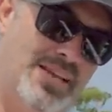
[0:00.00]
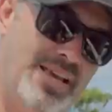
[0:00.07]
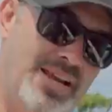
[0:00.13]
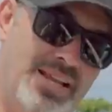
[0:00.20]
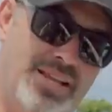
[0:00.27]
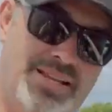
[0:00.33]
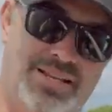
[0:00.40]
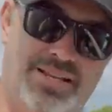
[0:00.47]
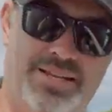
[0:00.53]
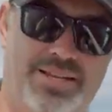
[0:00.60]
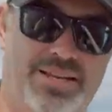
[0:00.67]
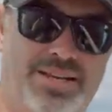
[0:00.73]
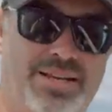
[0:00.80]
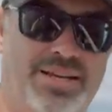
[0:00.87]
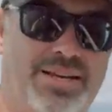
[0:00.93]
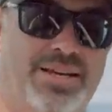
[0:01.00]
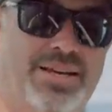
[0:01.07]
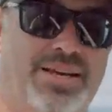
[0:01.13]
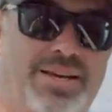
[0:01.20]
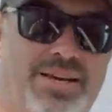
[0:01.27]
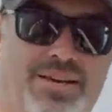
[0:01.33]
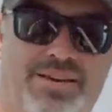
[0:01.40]
to
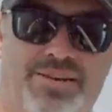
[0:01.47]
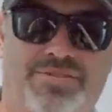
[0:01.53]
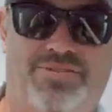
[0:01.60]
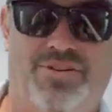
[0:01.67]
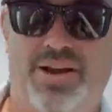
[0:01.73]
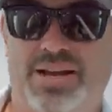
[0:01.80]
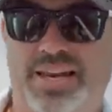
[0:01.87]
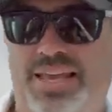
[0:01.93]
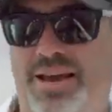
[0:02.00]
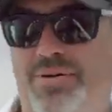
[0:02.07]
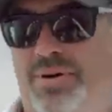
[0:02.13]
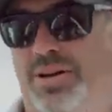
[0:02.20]
finally get